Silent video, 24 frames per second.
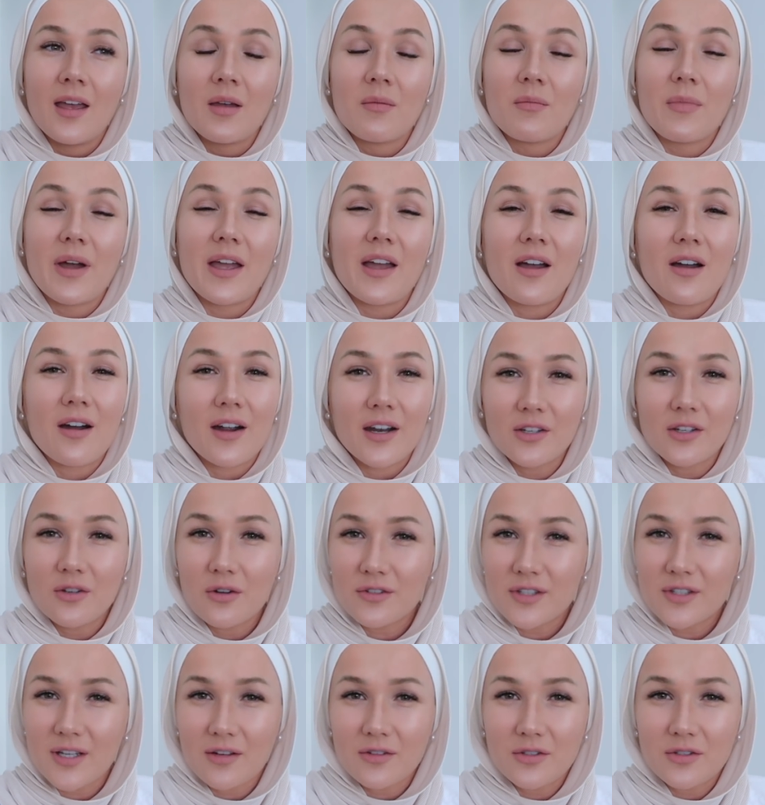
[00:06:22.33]
my heart
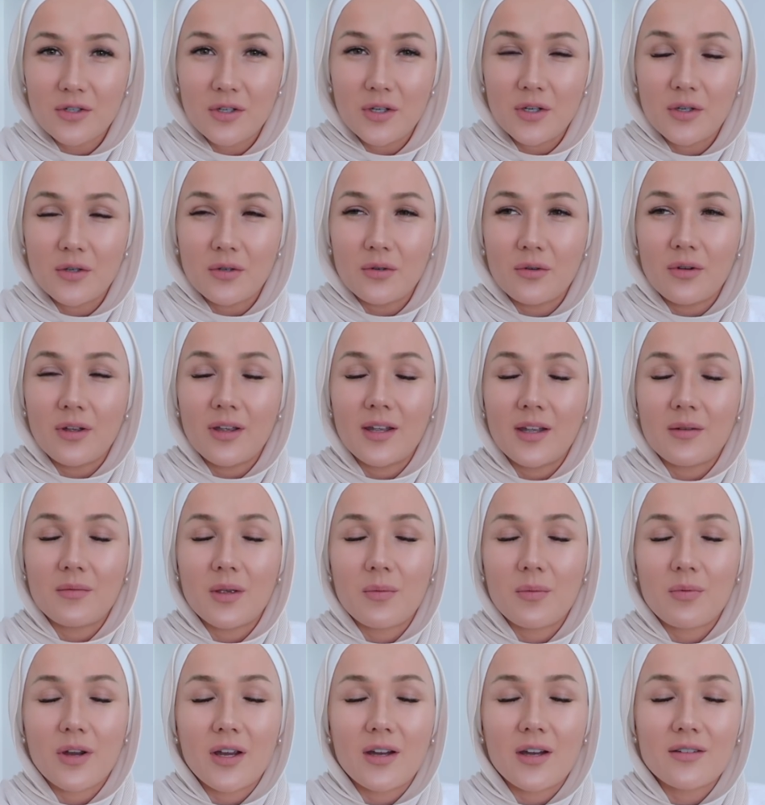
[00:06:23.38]
goes out to you, and my
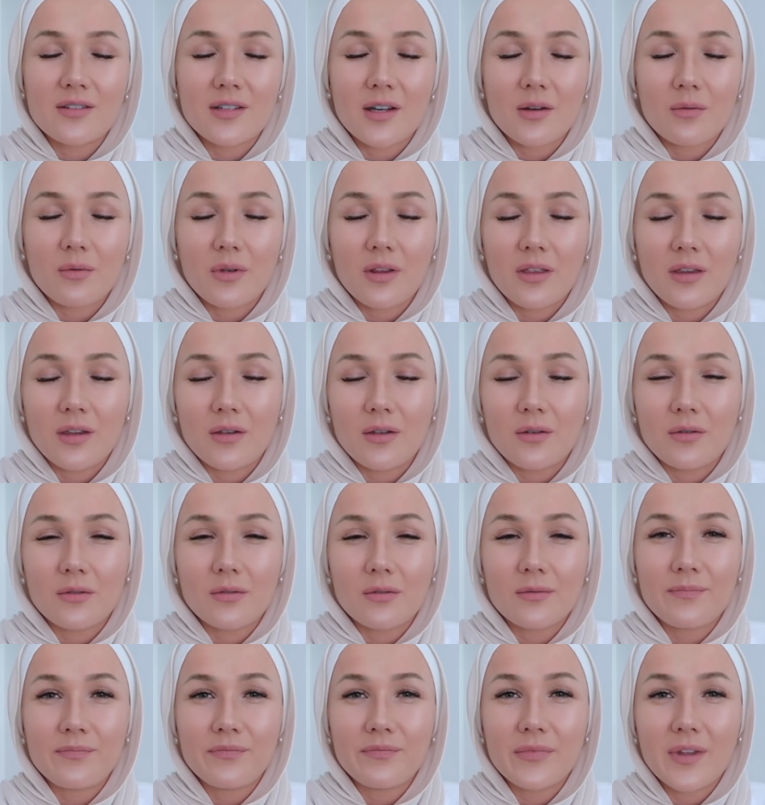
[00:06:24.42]
prayers are with
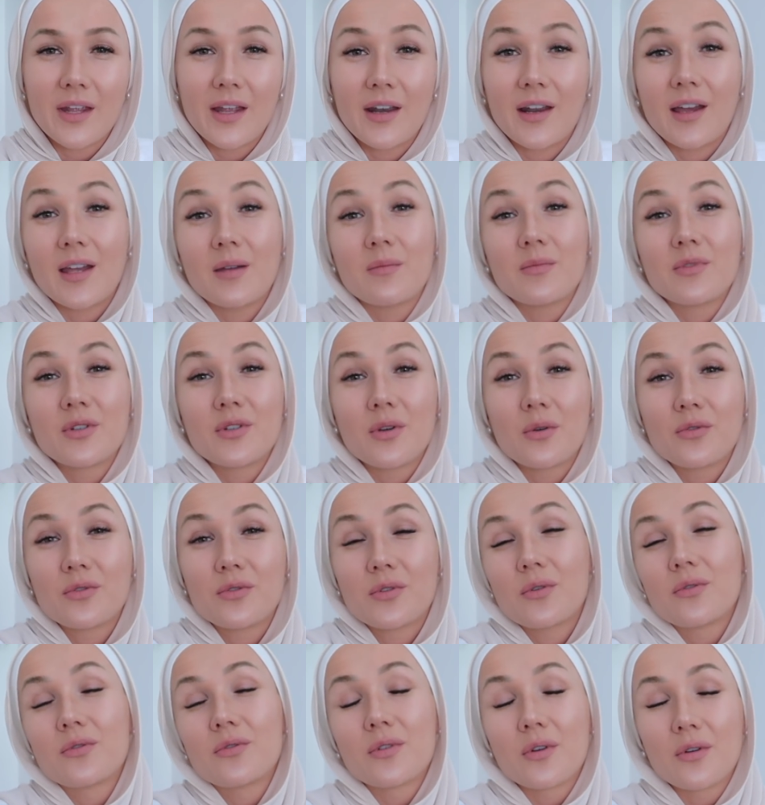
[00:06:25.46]
you, and I am so
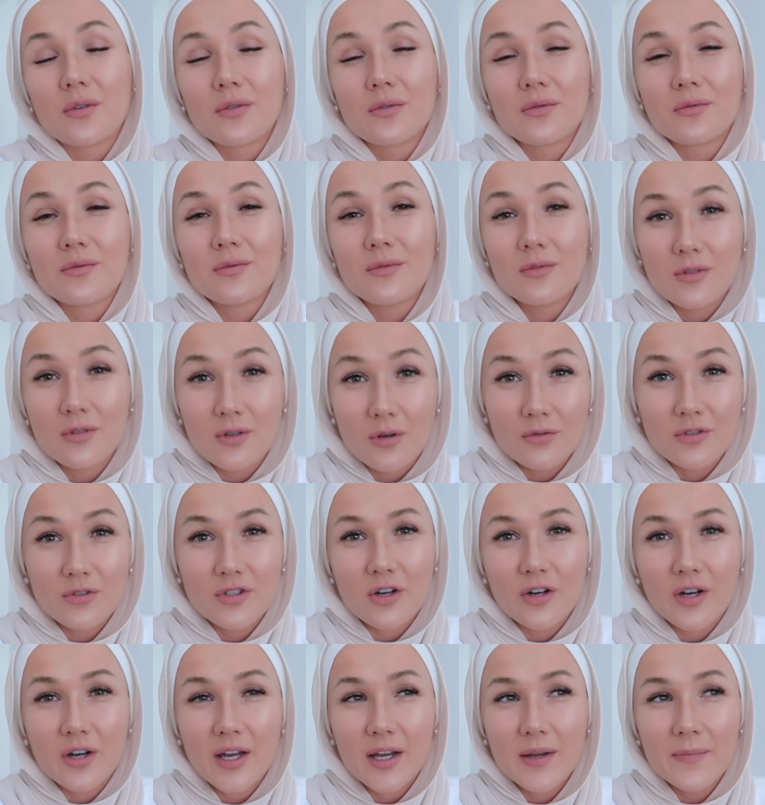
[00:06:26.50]

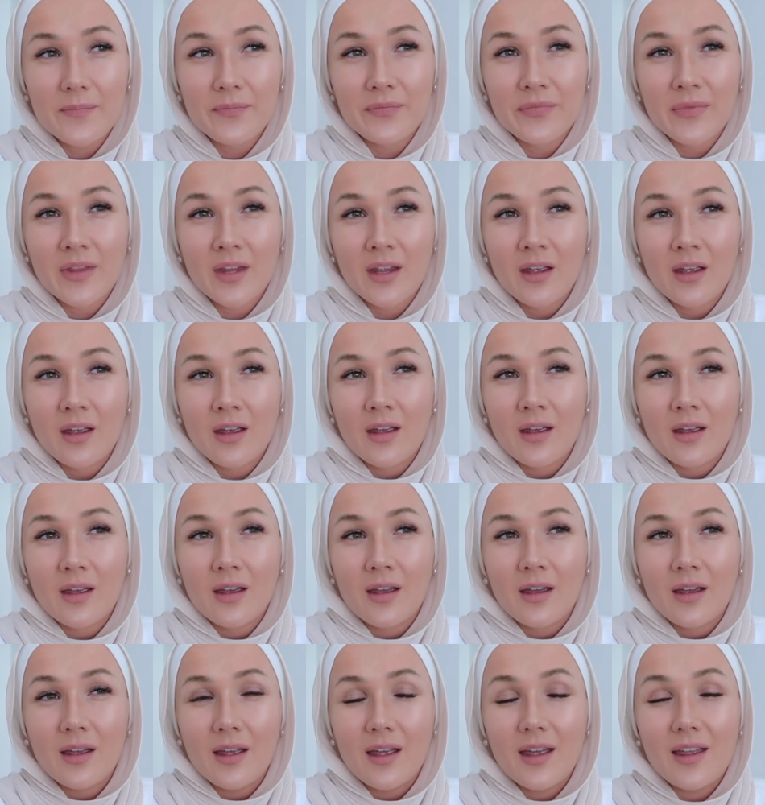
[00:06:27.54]
sorry.
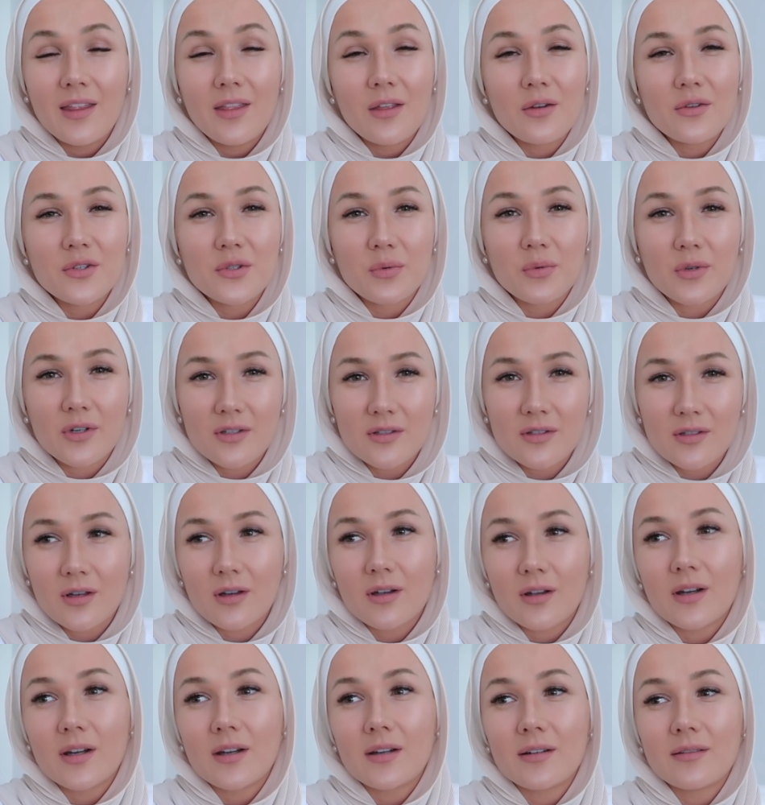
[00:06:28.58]
And those words
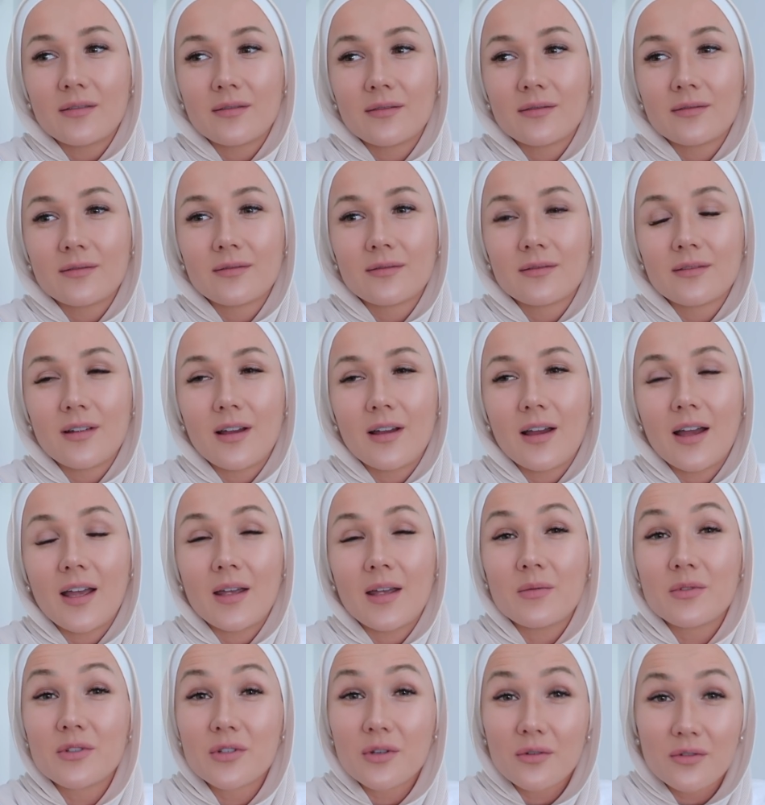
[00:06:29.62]
are, I
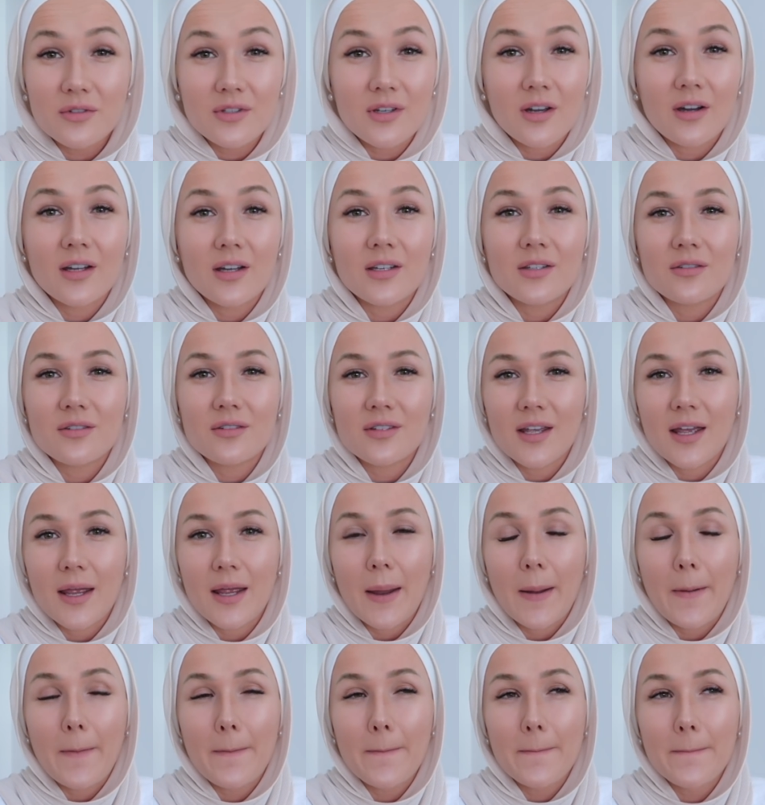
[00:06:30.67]
am so sorry to
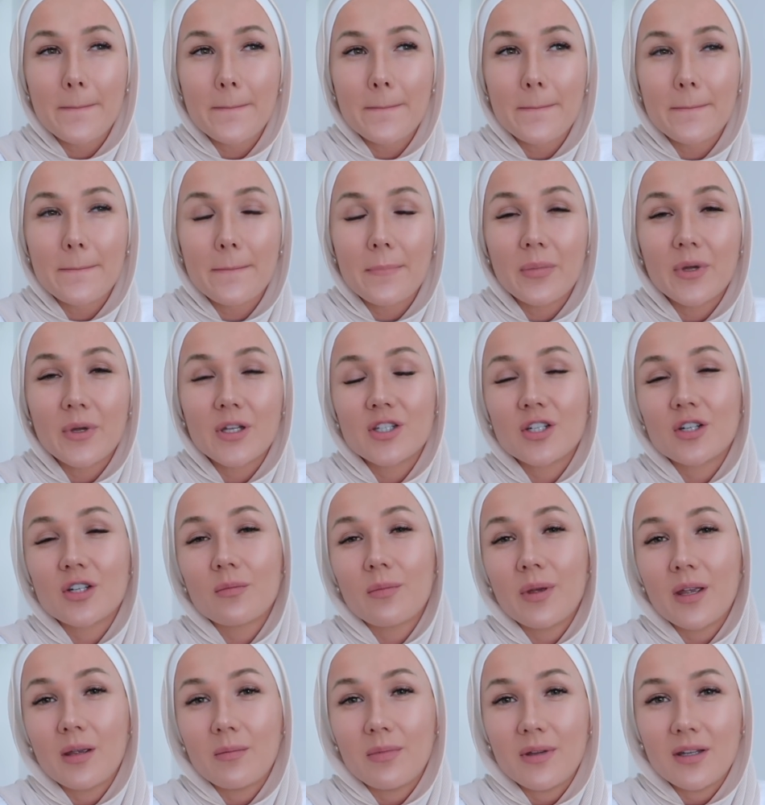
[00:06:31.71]
say, but your
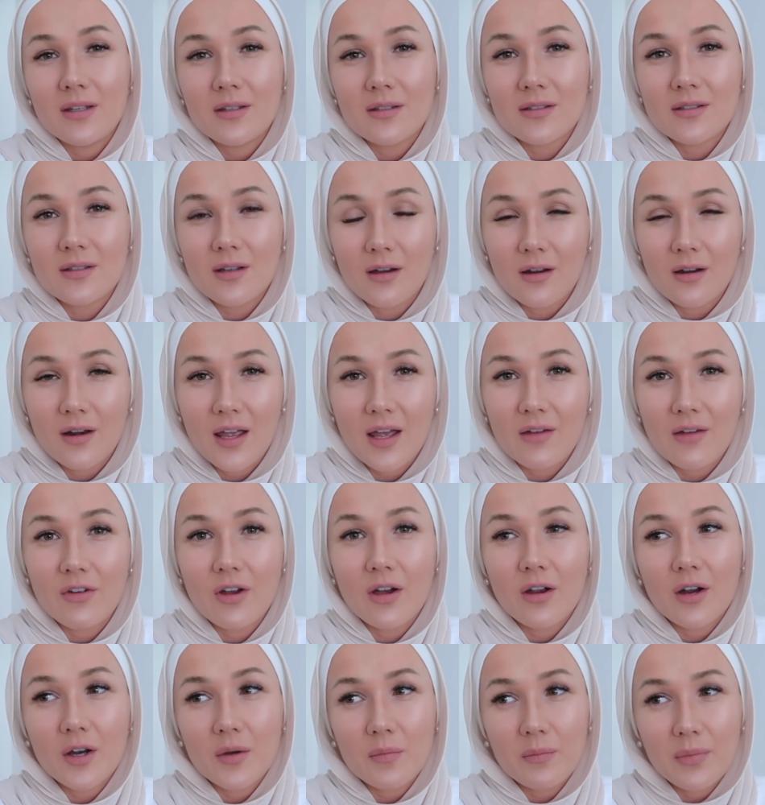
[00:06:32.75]
baby does not have a
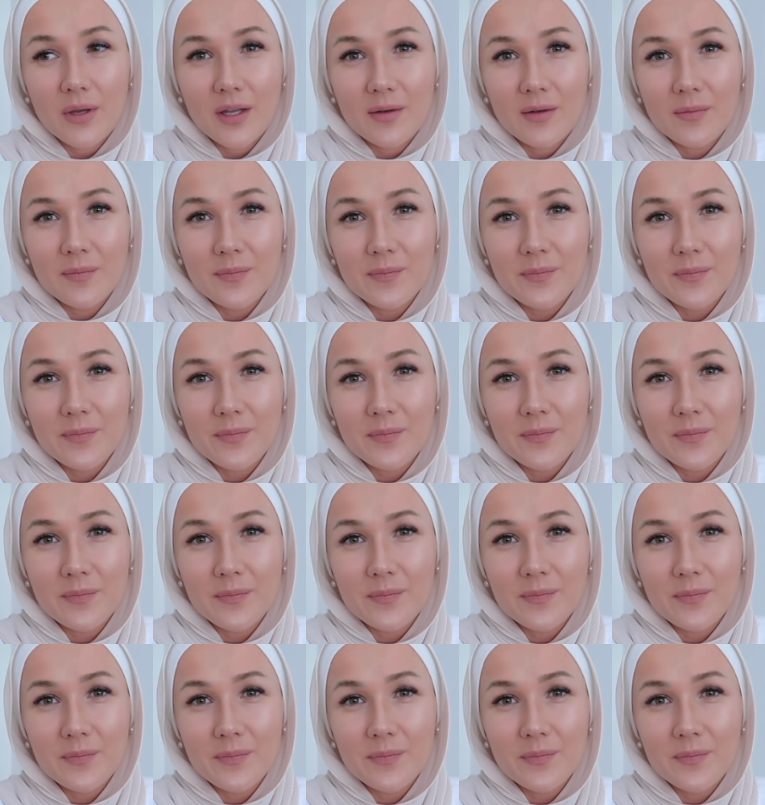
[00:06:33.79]
heartbeat.